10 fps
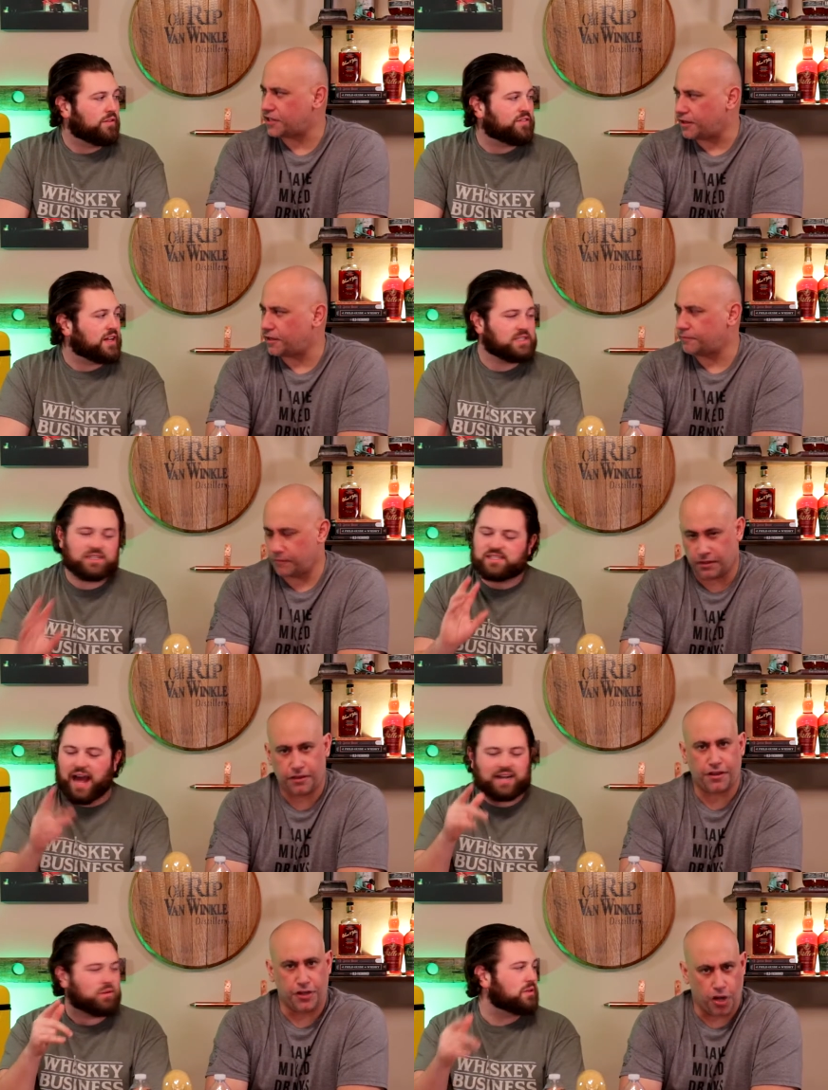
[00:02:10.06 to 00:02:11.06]
Speaker 1: reflects it, the,
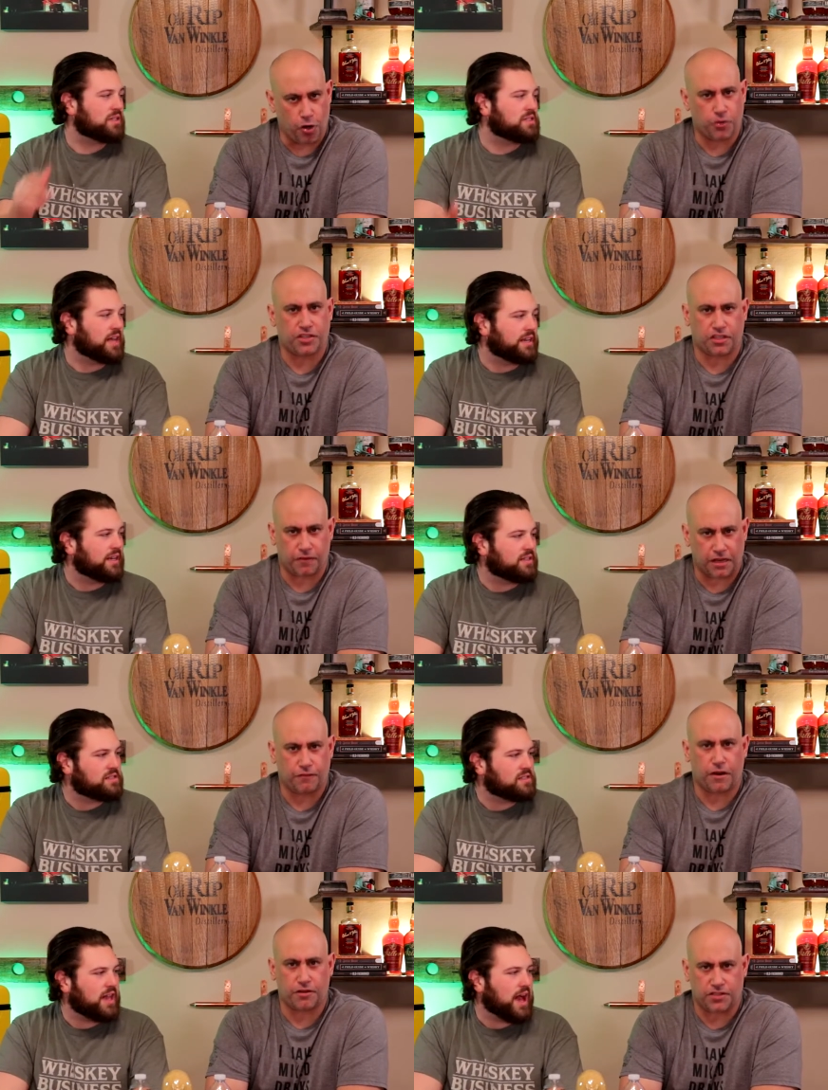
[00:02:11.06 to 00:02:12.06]
exactly. The nose the is, is
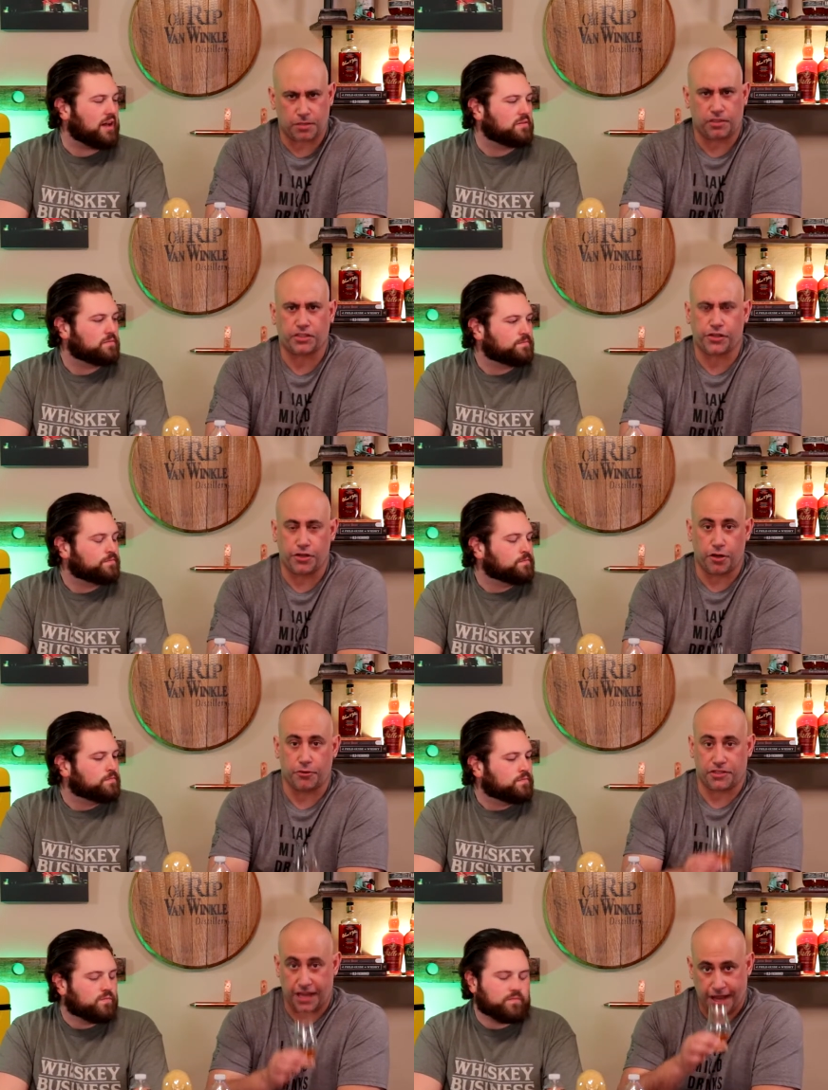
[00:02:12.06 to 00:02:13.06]
very yeah. similar to the
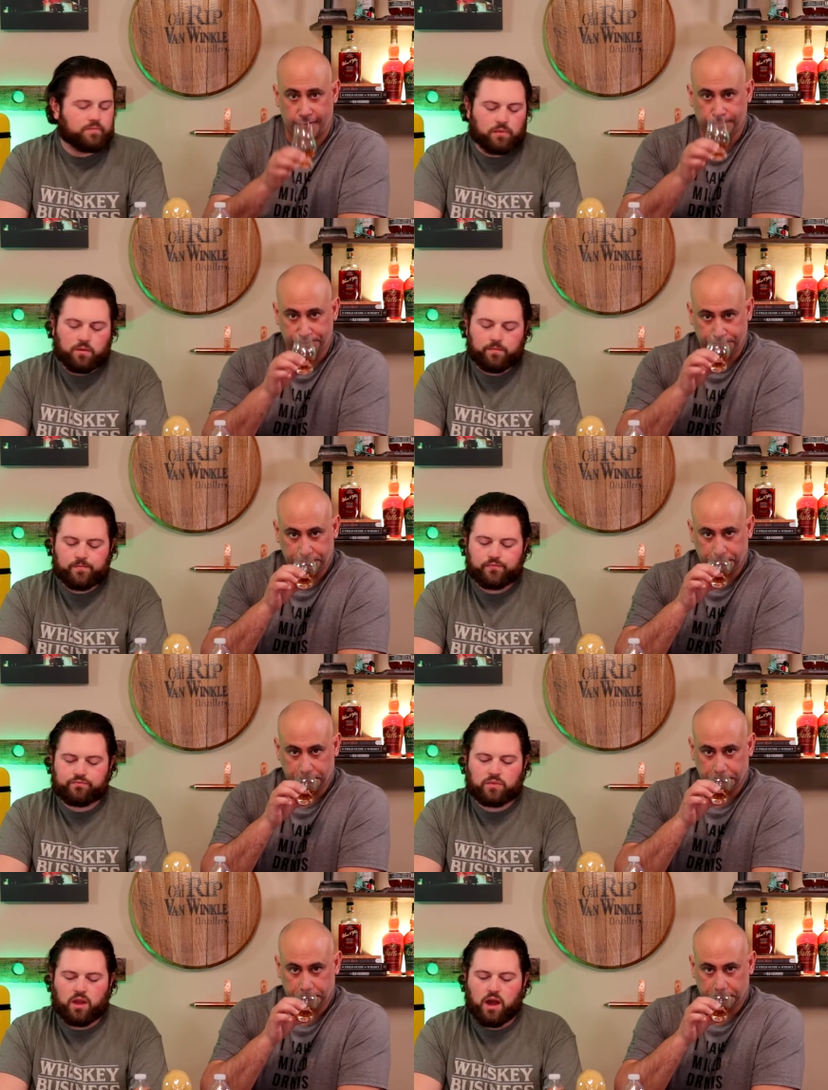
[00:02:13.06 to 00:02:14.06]
nose. Yeah. Mm
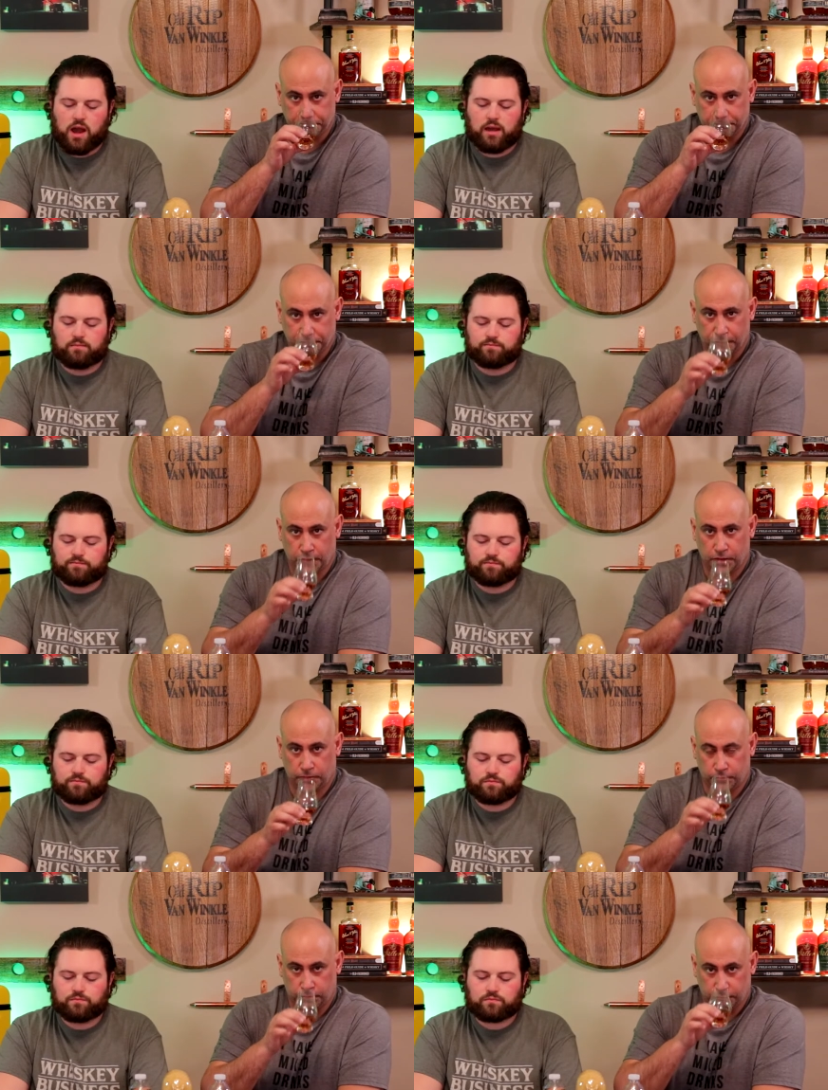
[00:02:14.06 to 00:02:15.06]
-hmm. Um,
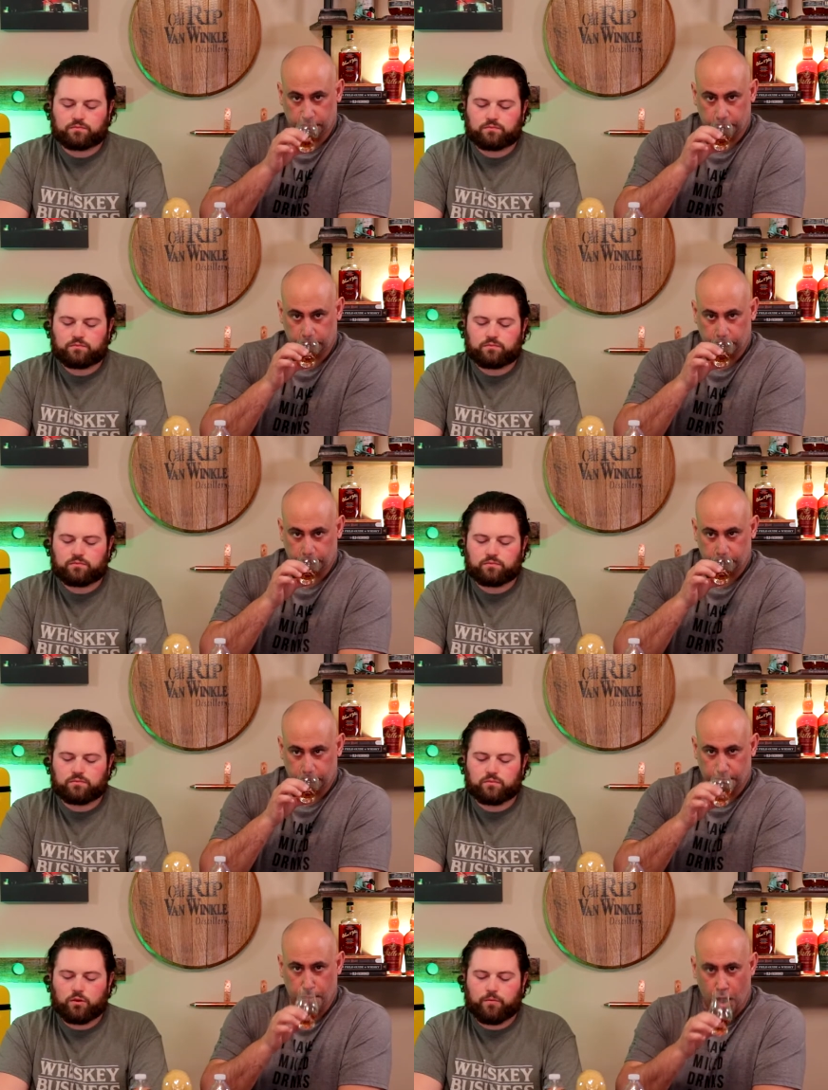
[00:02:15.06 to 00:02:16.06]

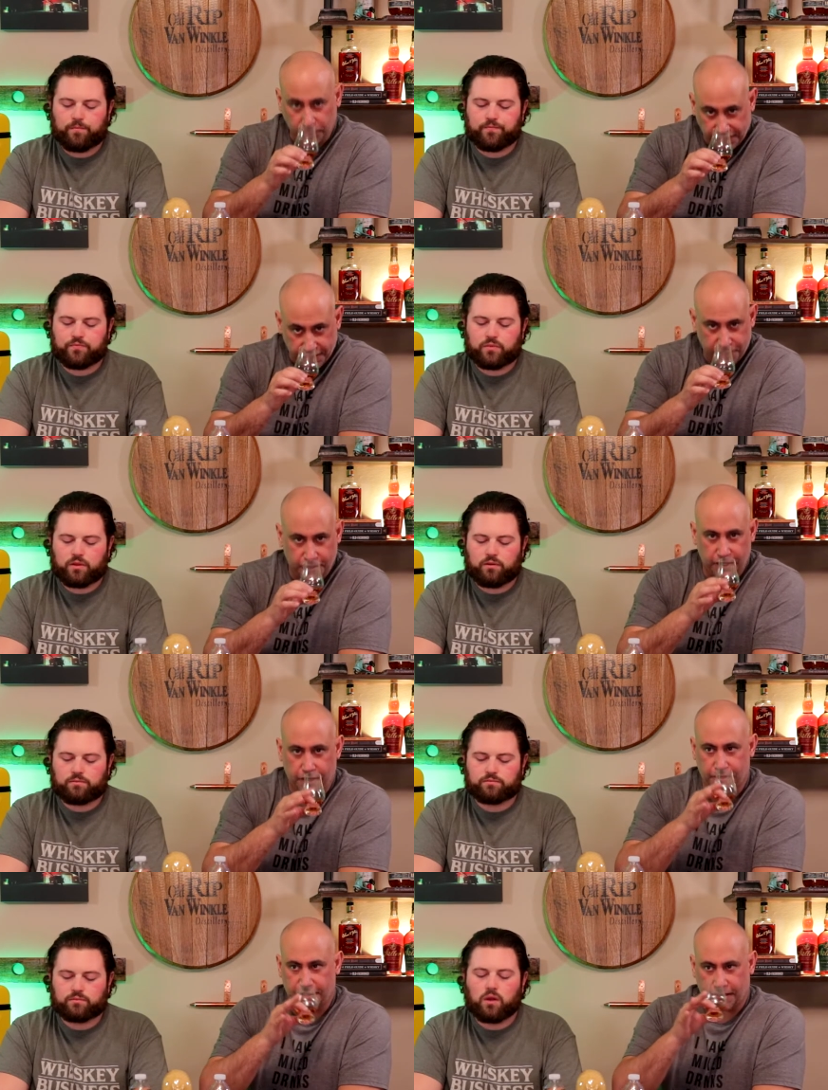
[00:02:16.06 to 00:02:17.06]
Speaker 2: maltiness in
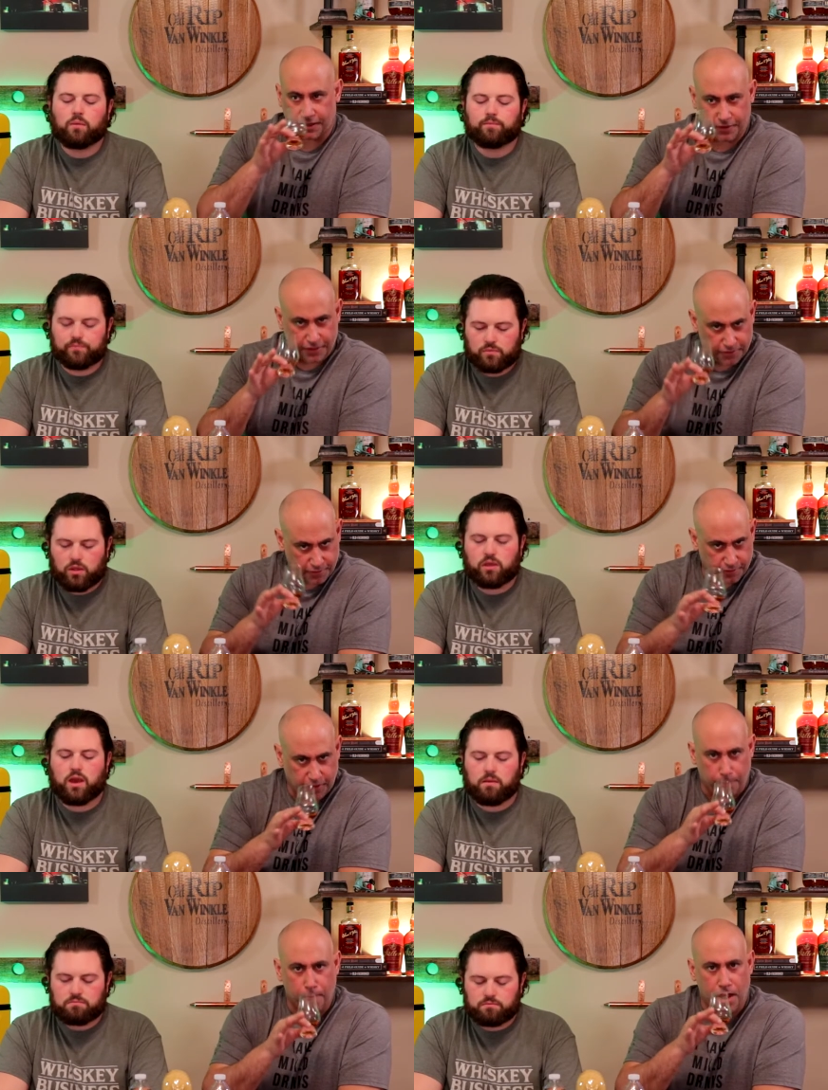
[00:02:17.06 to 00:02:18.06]
there. There's like a there's
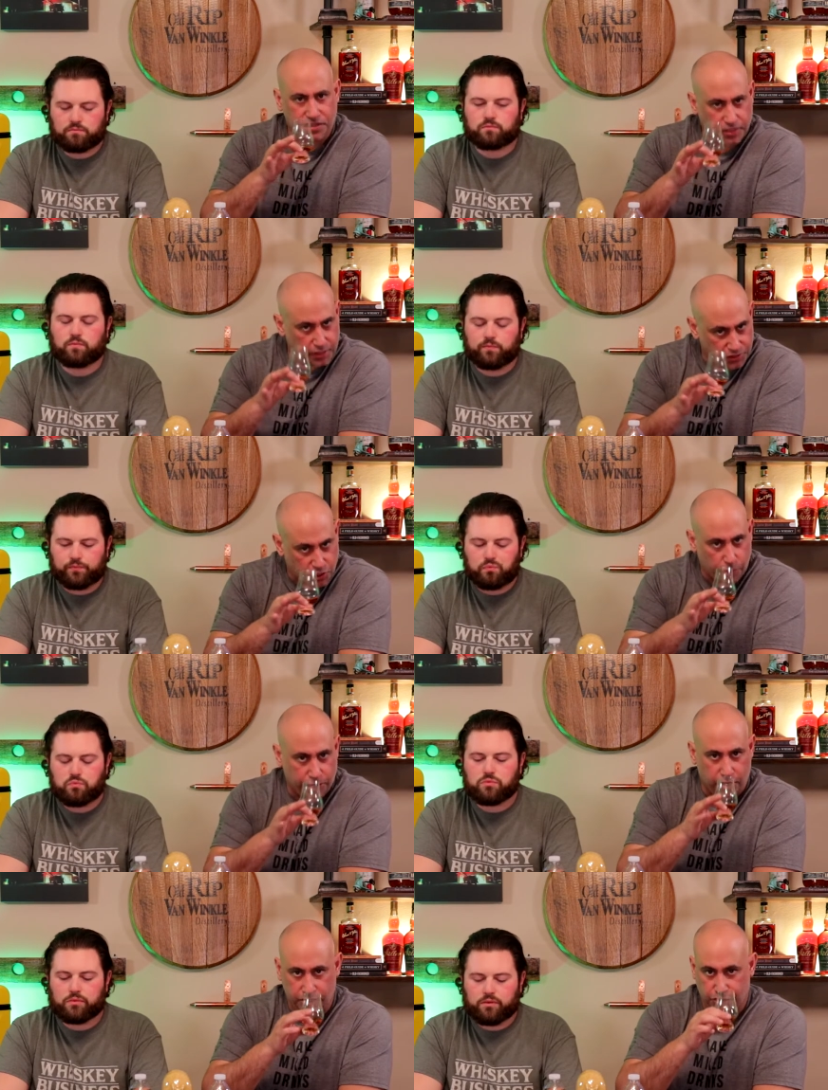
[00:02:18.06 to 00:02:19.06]
yep. a mustiness
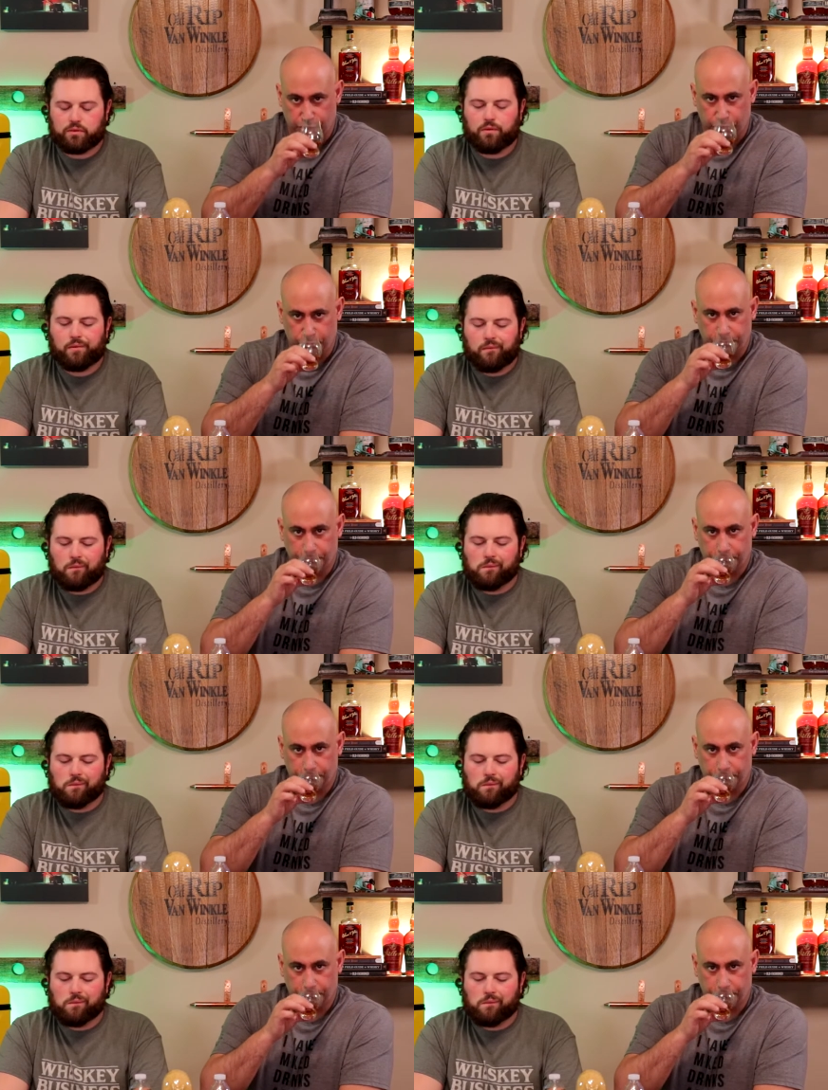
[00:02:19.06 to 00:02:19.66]
going on too.